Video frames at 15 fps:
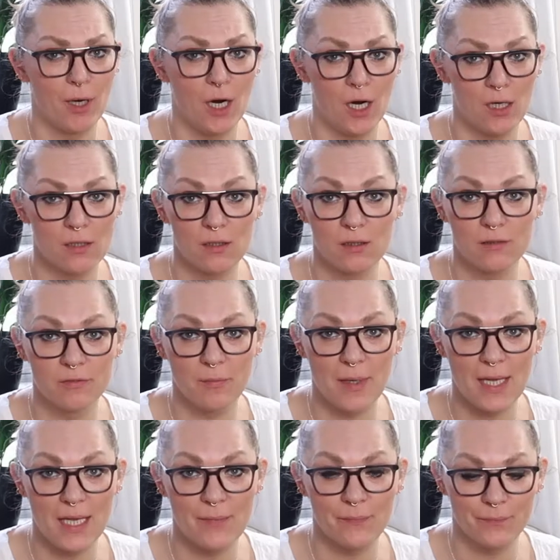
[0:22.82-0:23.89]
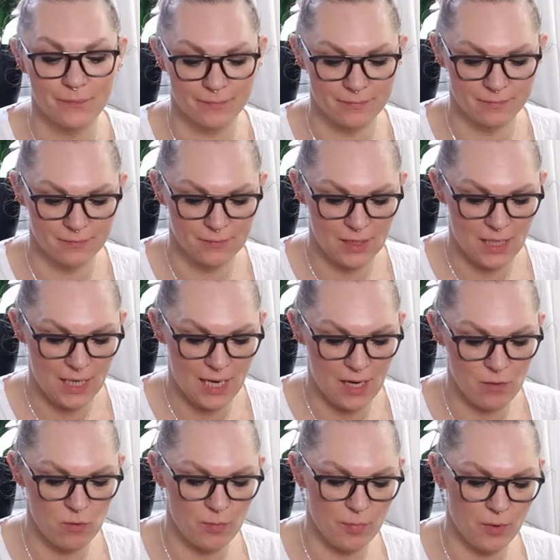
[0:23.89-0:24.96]
Part of me. I
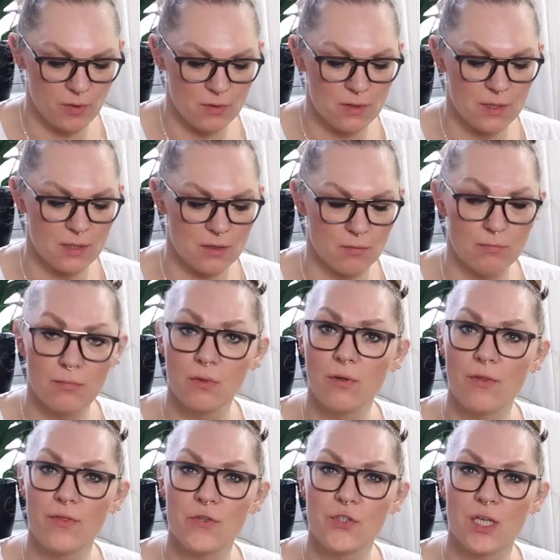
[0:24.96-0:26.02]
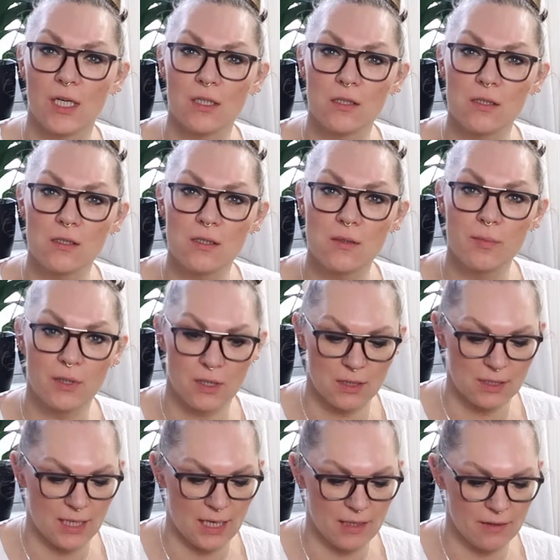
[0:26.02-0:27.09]
will post this on both channels because
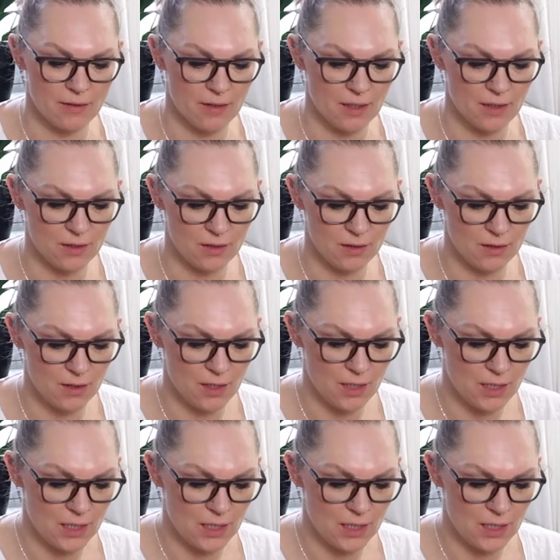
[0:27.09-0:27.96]
I think